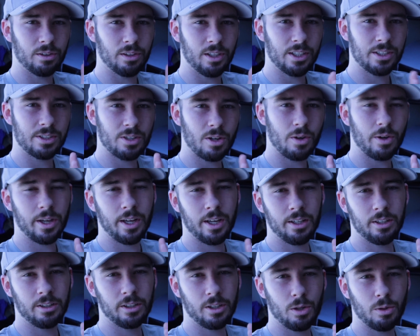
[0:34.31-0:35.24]
Let's go
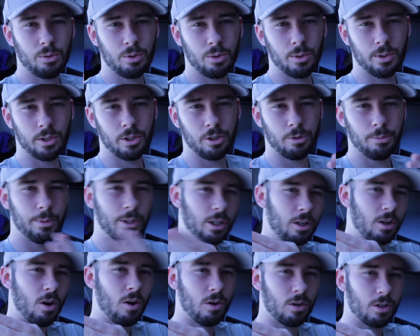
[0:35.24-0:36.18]
ahead and go do a little bit
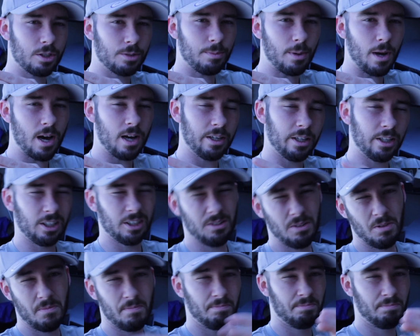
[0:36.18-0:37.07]
of car spotting,